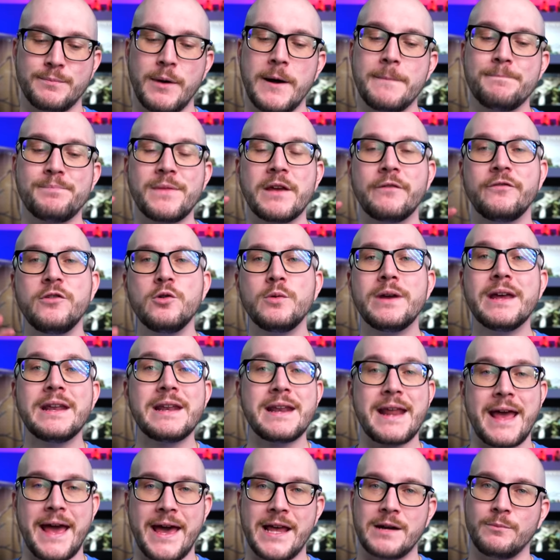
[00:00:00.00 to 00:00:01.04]
but if you get
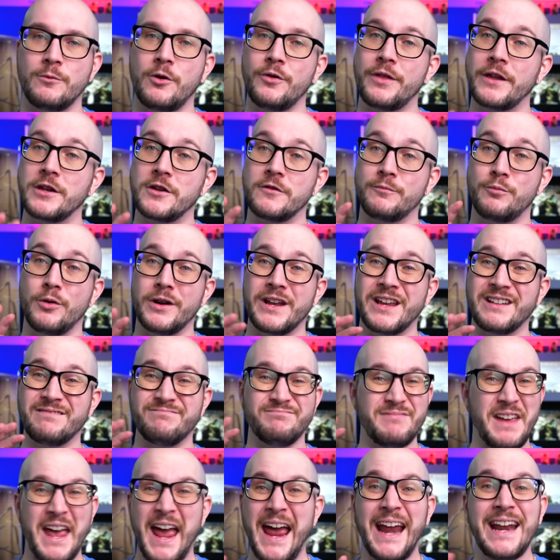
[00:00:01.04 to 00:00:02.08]
an animal that you put
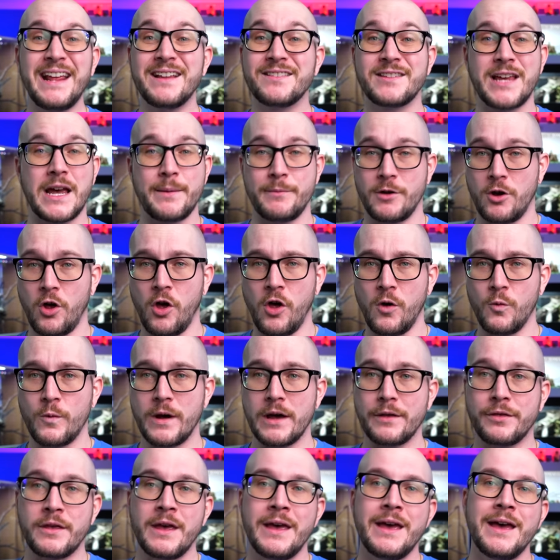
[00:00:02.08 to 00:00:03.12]
in any time at all
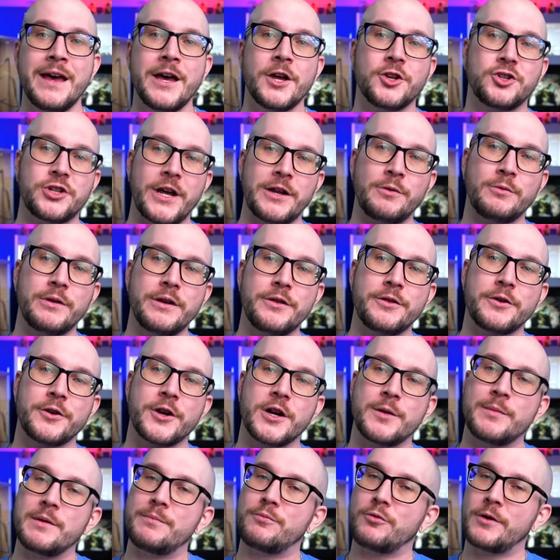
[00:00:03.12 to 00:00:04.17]
with, generally they're going
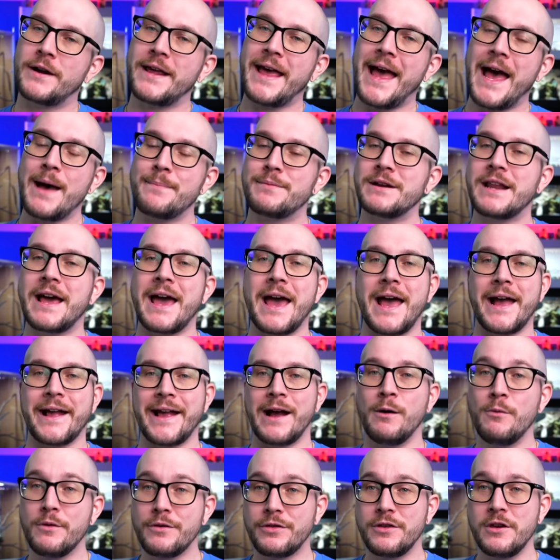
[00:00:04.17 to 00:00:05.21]
to be pretty happy to hang
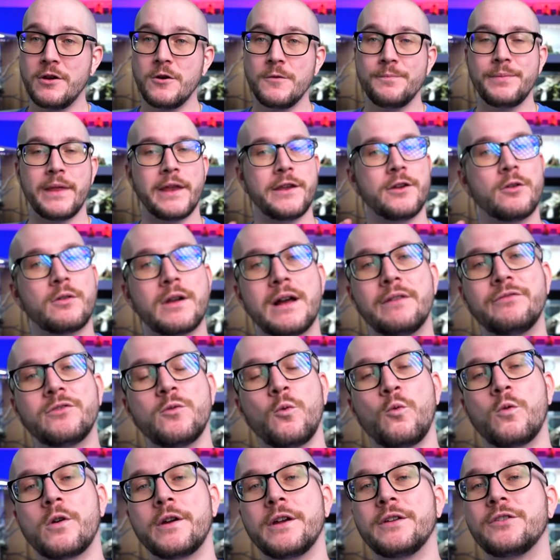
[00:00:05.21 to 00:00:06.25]
out with you, and you don't have to
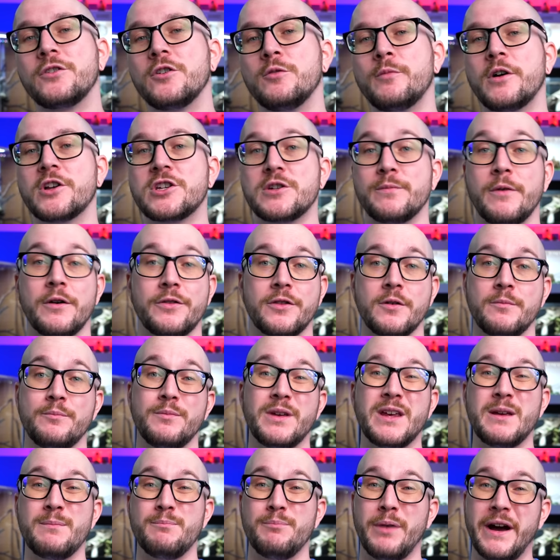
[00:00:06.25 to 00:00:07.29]
worry too much about them
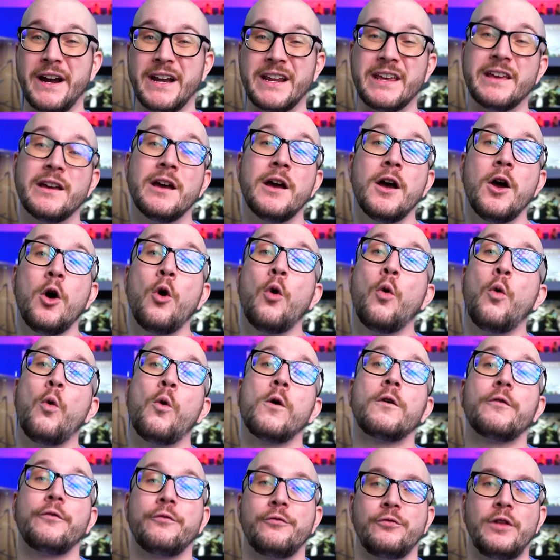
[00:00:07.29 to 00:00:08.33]
being bitey
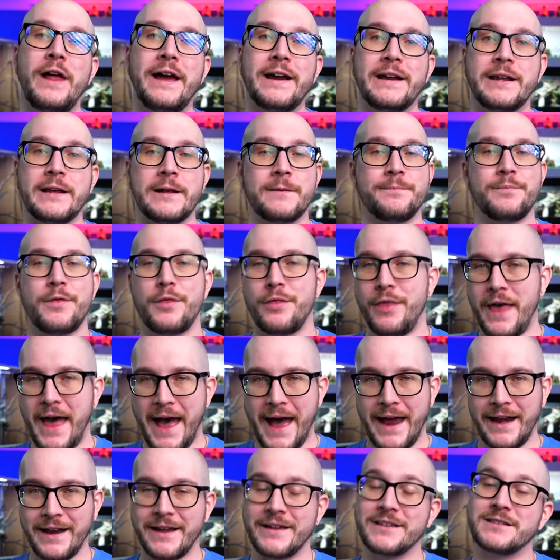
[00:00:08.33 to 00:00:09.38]
or flighty.
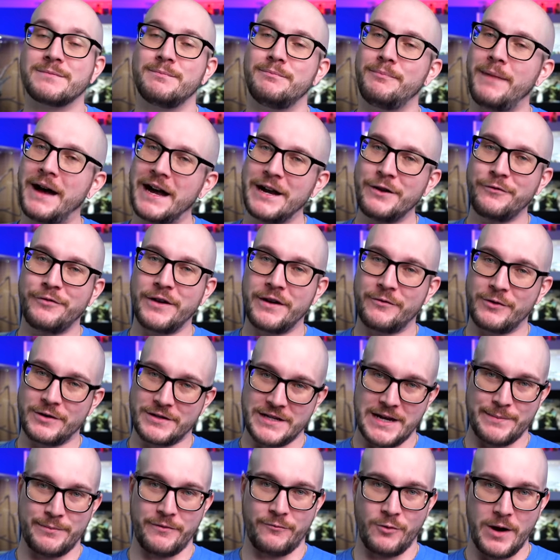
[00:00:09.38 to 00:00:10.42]
That is my favorite
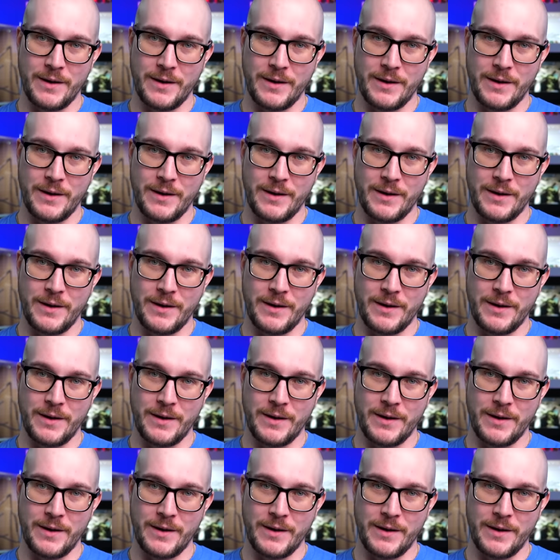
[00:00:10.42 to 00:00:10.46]
type of